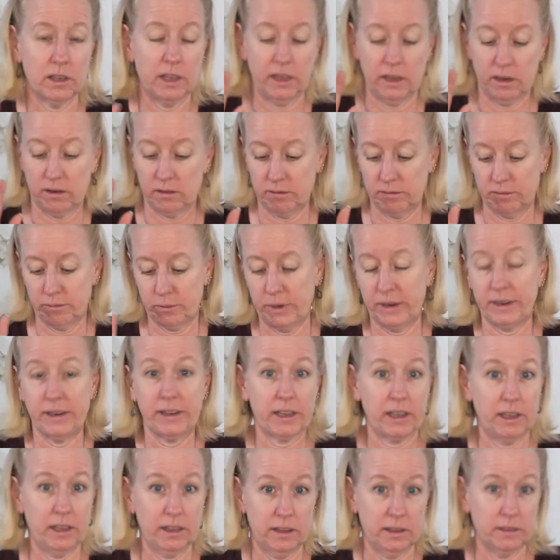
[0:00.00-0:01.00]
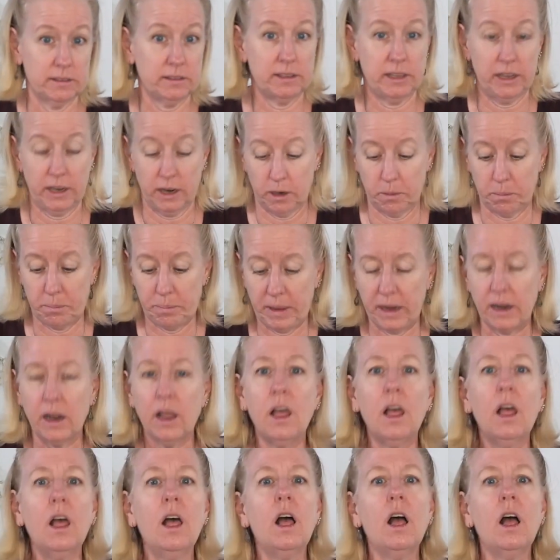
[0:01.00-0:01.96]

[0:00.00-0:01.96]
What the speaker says: and ridiculous here, but